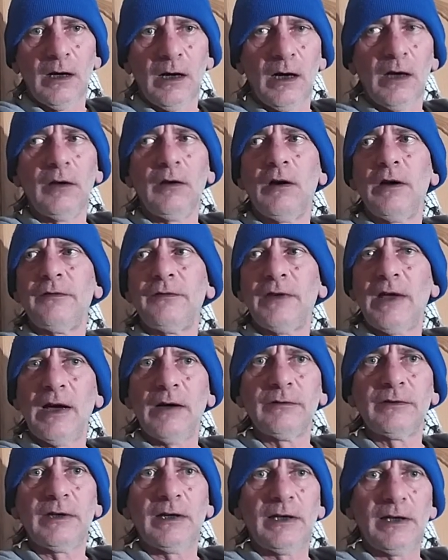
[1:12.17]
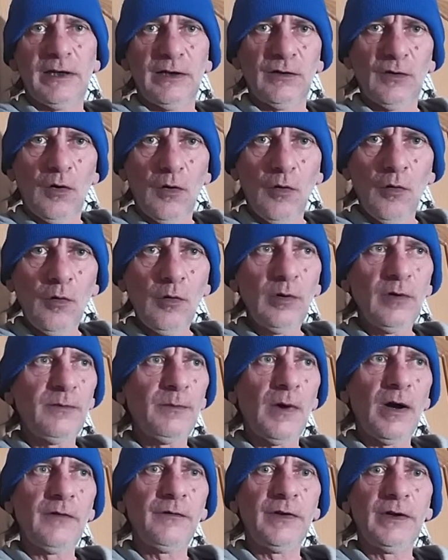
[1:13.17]
and I've now deleted all of
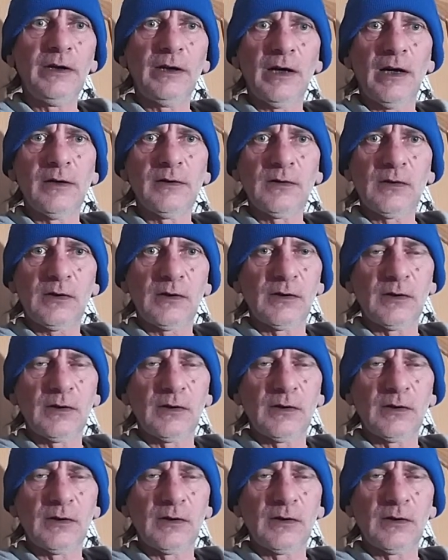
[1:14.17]
my videos